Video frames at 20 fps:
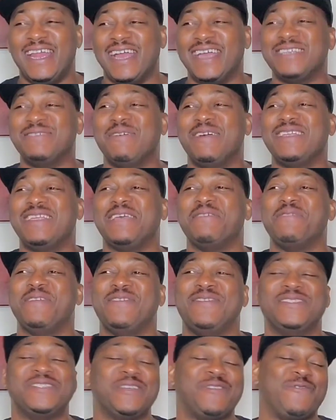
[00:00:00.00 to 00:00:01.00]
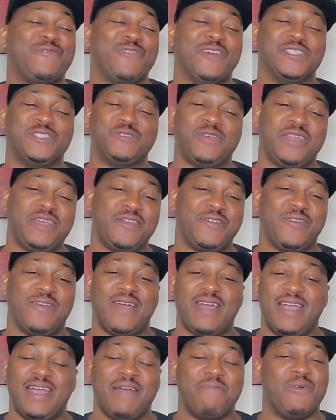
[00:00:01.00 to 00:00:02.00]
I guess one thing, when he's just frustrated
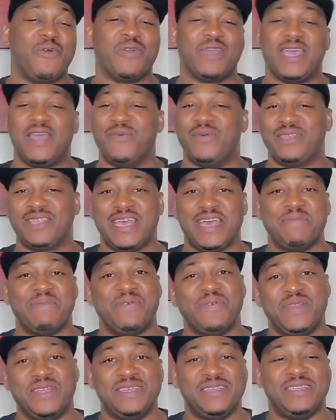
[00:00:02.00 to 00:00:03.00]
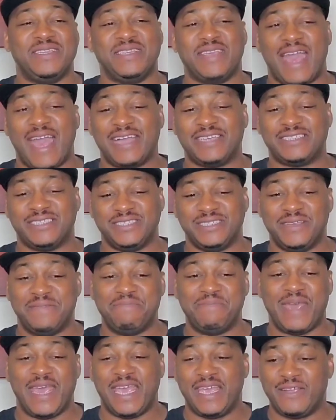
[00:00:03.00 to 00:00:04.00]
crying, I'm okay with that. But when he actually is
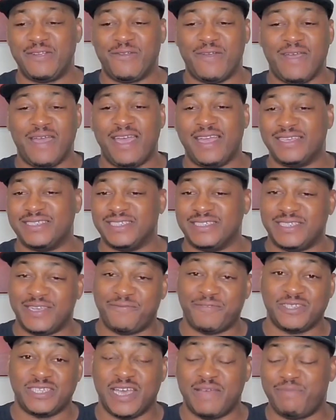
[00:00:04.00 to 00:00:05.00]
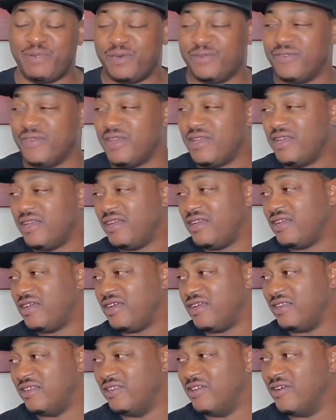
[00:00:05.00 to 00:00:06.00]
in pain crying, it's a different type of
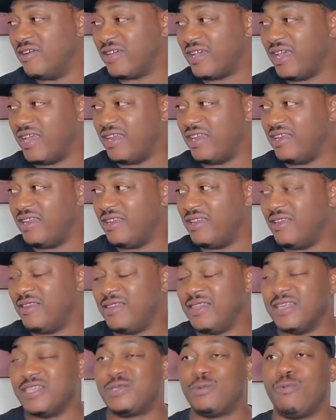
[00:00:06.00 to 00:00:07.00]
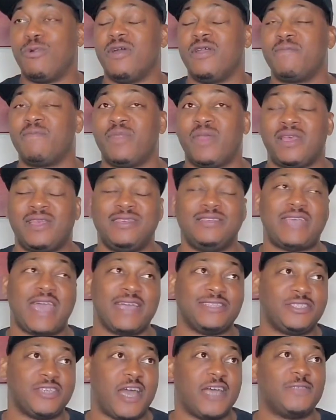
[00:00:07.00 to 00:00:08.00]
look. And this one, like, he's
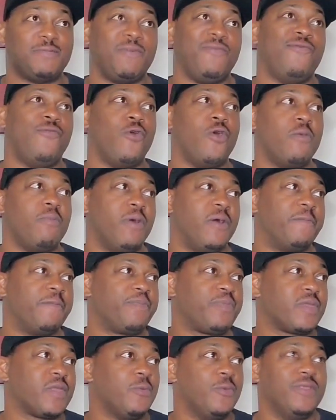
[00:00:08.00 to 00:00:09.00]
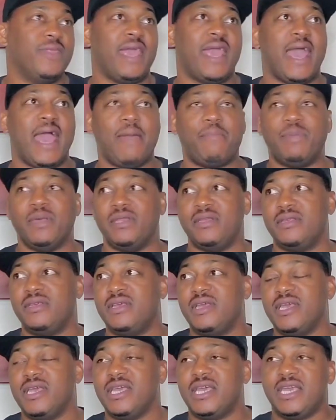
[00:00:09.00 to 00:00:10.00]
had shots before, but when they happened,
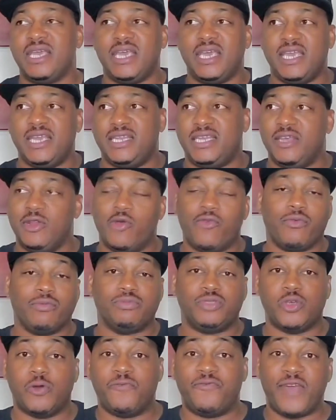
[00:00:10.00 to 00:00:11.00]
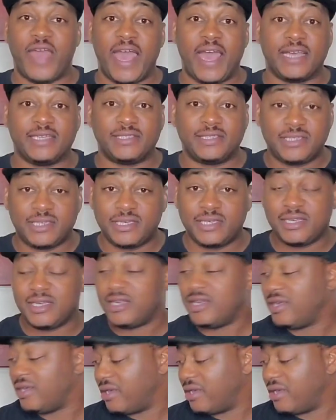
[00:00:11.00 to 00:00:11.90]
he'd get over them so fast.